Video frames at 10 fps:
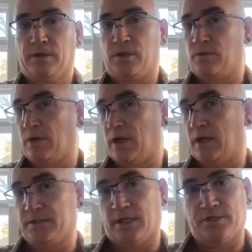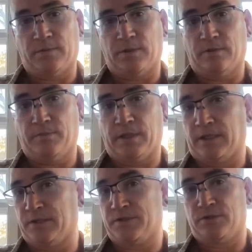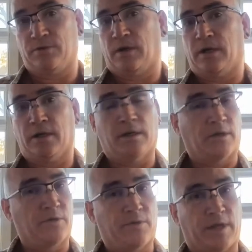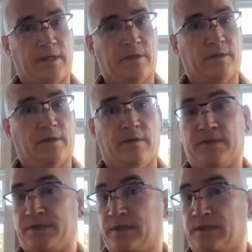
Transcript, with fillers: you are untouchable because you are a creator of this